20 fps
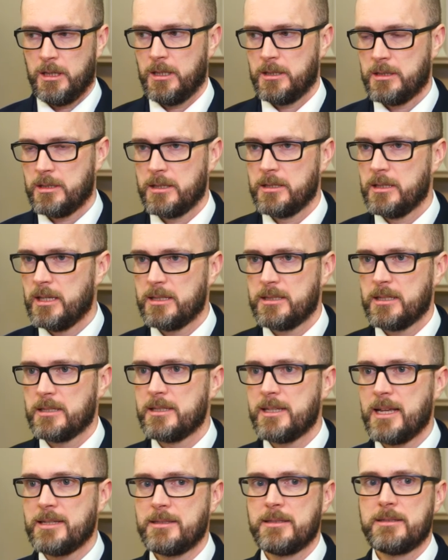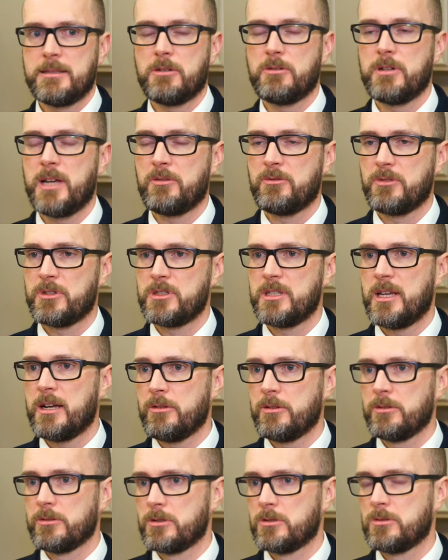It's unnecessary
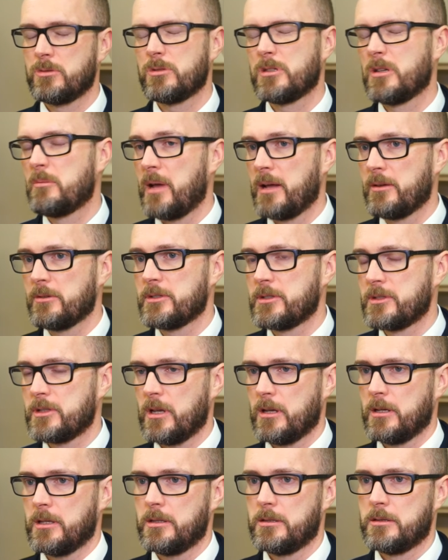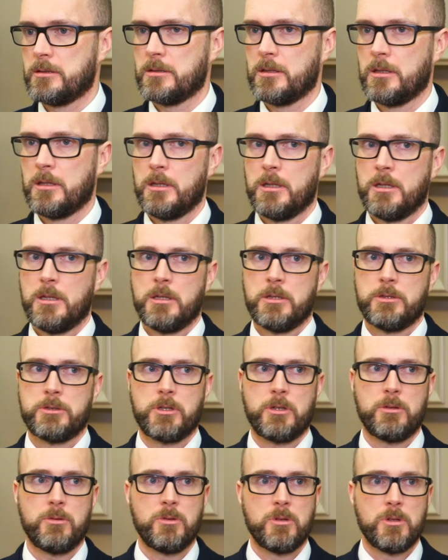adversarial to talk about sides.
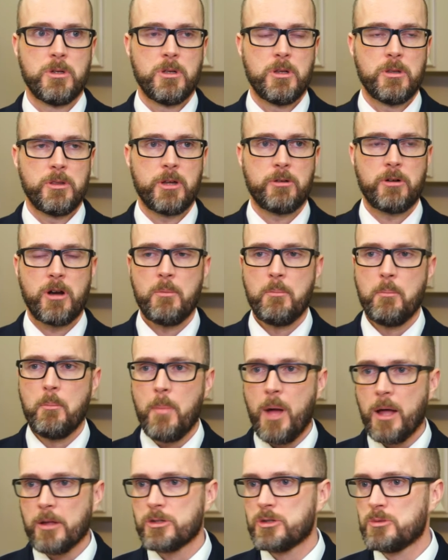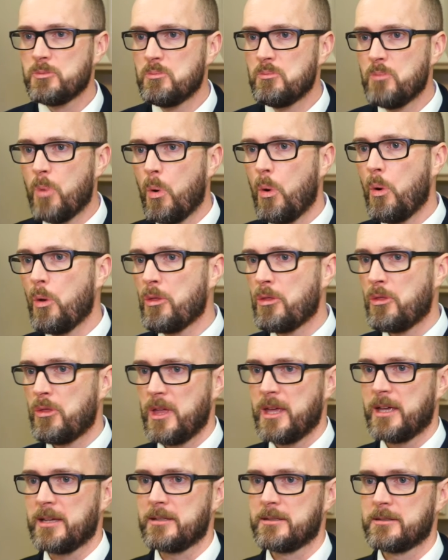So there are much more
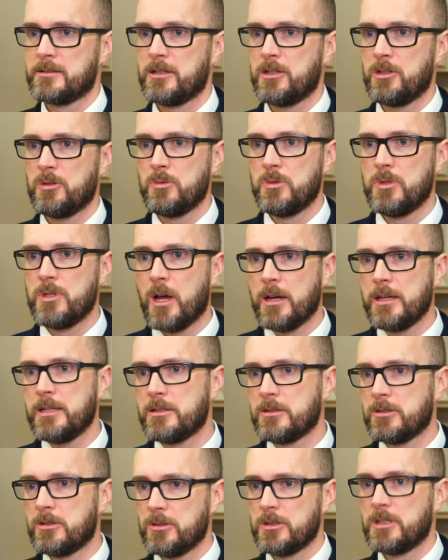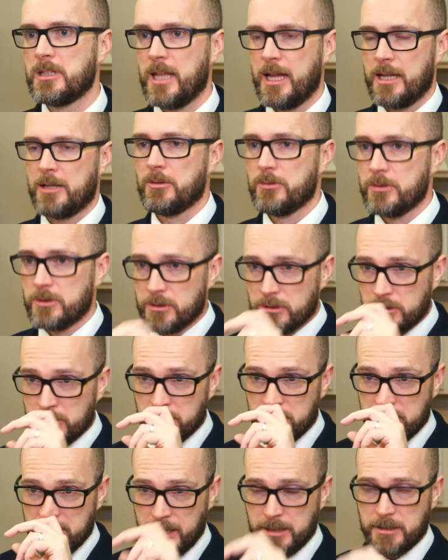things that unite good landlords and
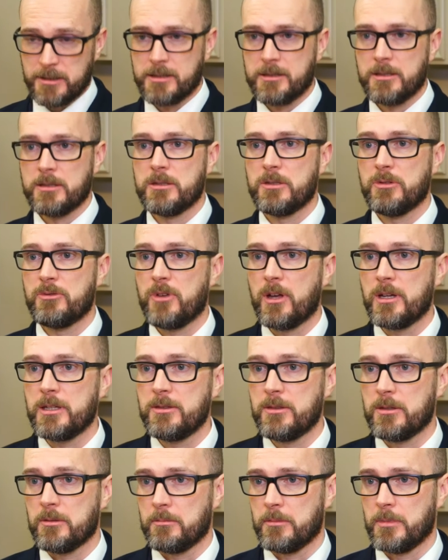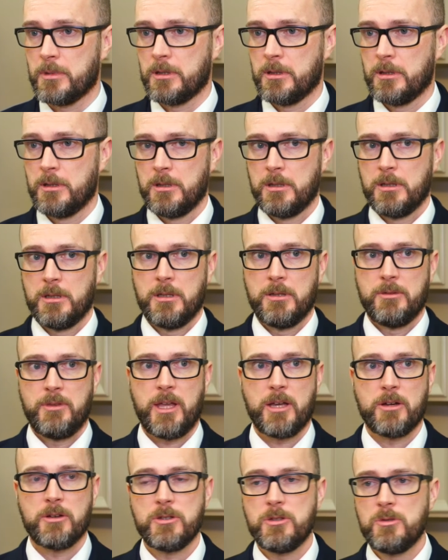good tenants than divide them.
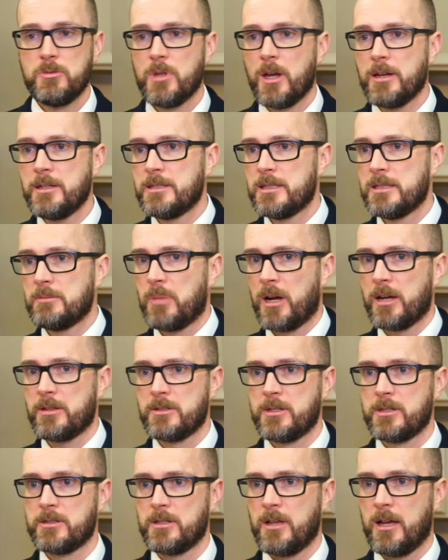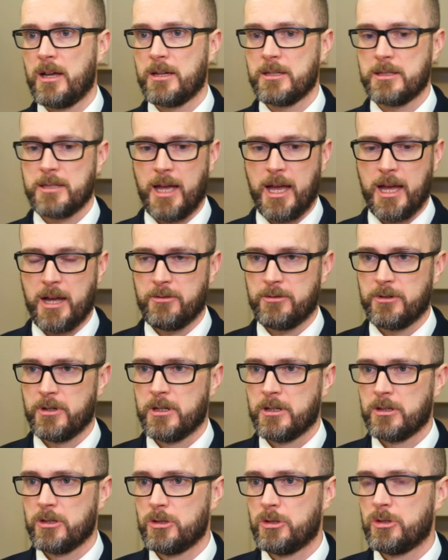They are united by the desire to have
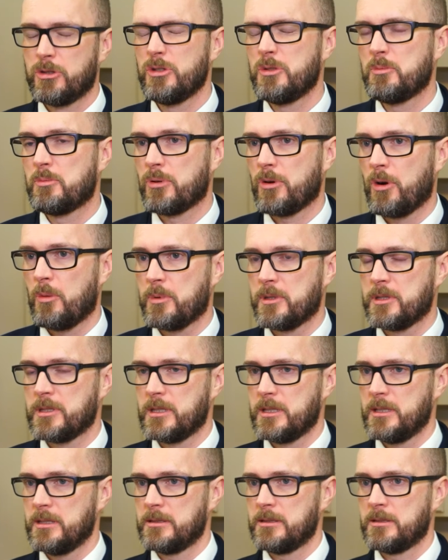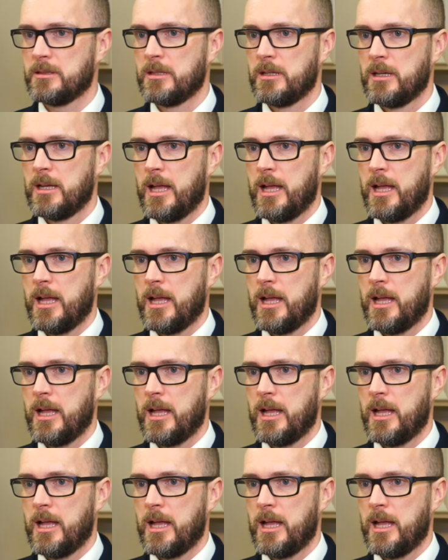good properties